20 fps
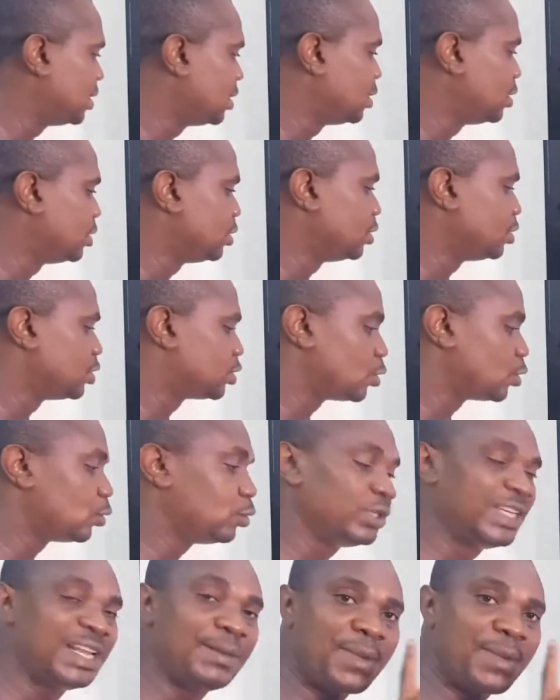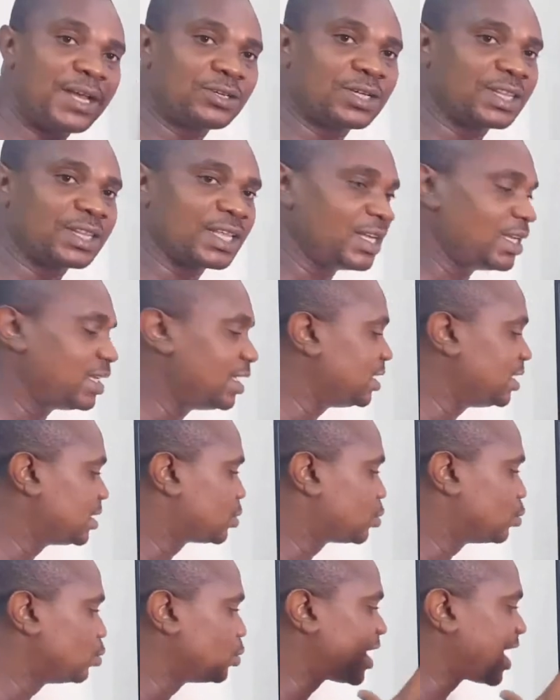So the method then is
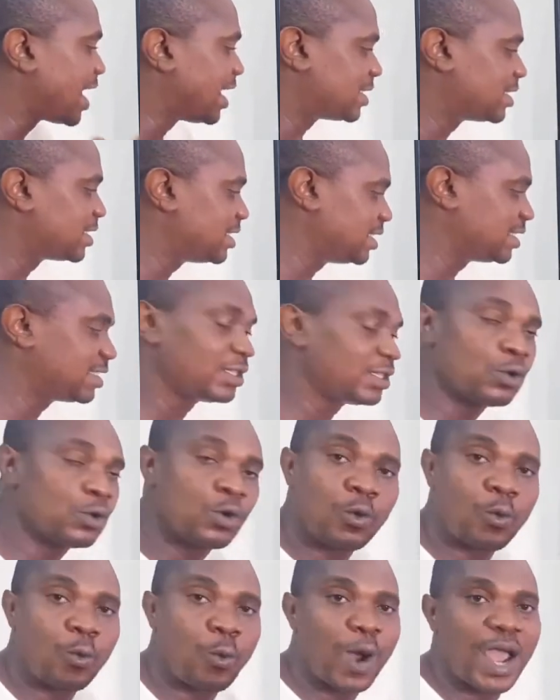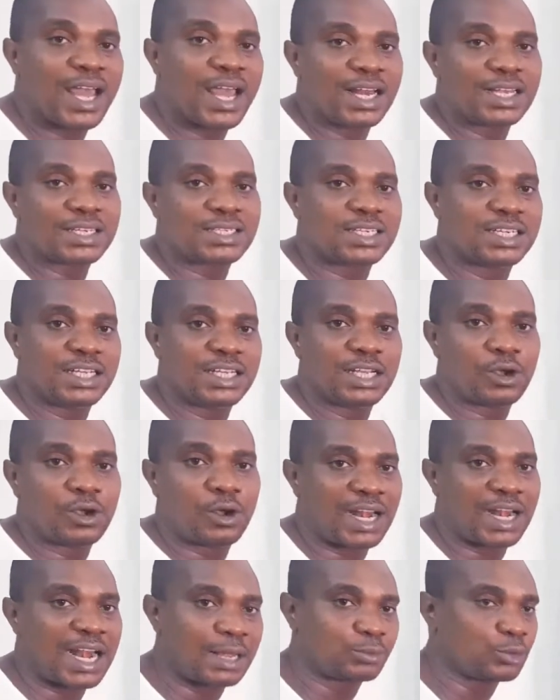to cast it wirelessly on
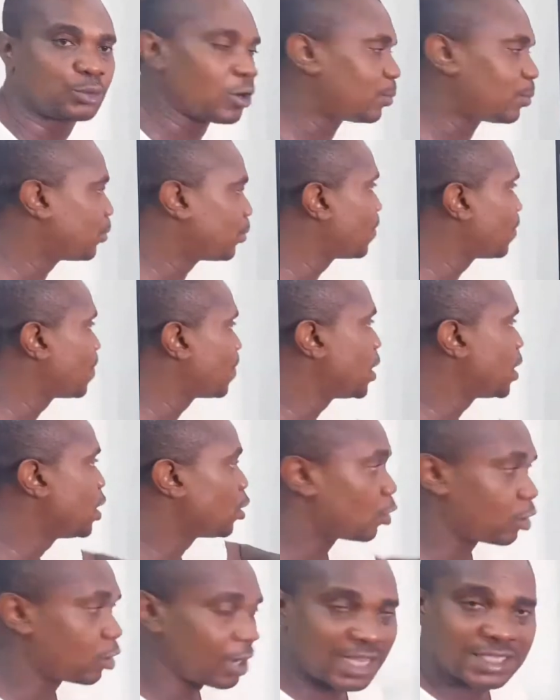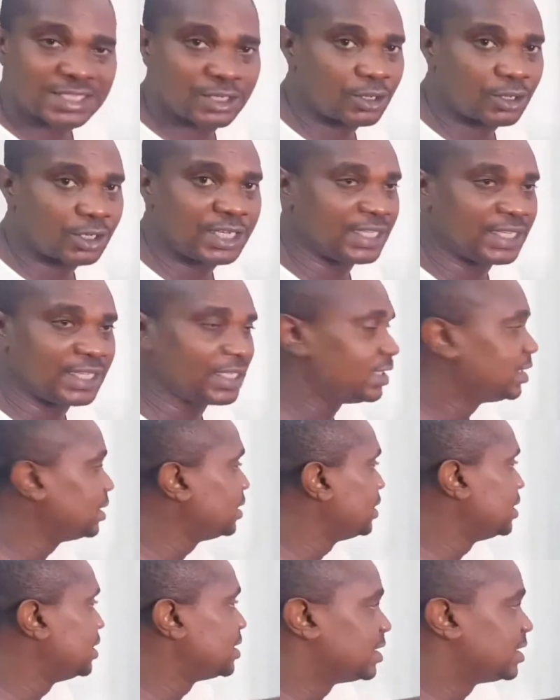laptop. Connecting on
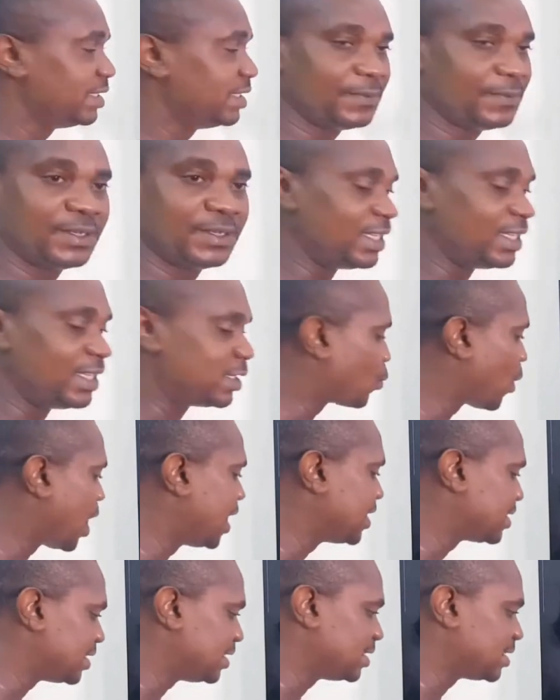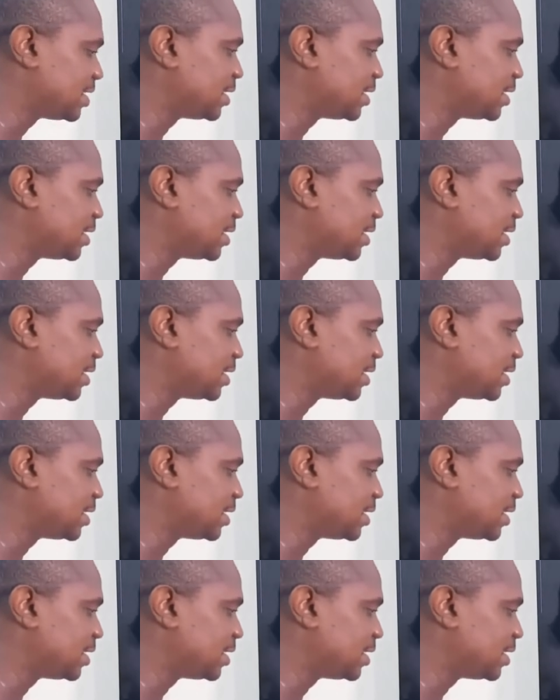the TV is quite easy.